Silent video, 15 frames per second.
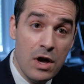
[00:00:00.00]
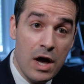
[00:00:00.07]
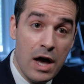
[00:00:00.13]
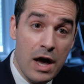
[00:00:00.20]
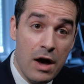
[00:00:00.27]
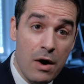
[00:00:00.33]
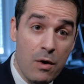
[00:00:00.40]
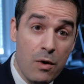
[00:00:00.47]

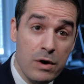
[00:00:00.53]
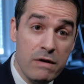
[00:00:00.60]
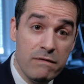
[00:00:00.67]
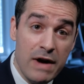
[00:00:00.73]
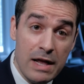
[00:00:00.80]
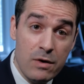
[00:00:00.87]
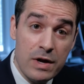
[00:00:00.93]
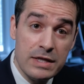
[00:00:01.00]
uh, on
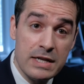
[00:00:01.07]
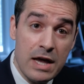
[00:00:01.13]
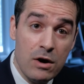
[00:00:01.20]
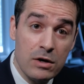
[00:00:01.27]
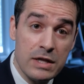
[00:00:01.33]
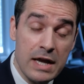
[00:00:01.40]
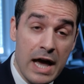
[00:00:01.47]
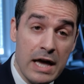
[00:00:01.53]
evaluating
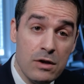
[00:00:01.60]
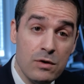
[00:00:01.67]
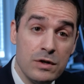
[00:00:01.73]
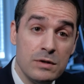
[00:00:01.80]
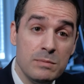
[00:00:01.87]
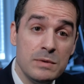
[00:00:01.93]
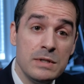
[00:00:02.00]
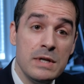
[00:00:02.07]
aortic
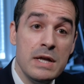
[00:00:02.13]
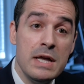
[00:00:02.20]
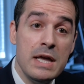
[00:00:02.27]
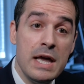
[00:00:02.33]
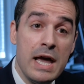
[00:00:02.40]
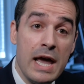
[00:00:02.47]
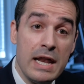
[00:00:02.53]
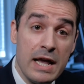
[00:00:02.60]
aneurysms,
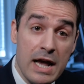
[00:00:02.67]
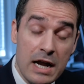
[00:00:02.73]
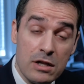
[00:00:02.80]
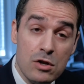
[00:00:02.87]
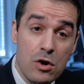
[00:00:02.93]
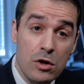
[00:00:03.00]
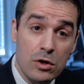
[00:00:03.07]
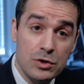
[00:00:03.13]
and a
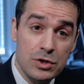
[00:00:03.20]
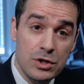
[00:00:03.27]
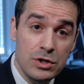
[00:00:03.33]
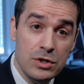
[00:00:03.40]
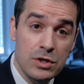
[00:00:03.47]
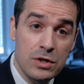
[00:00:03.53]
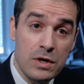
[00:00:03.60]
cardiologist.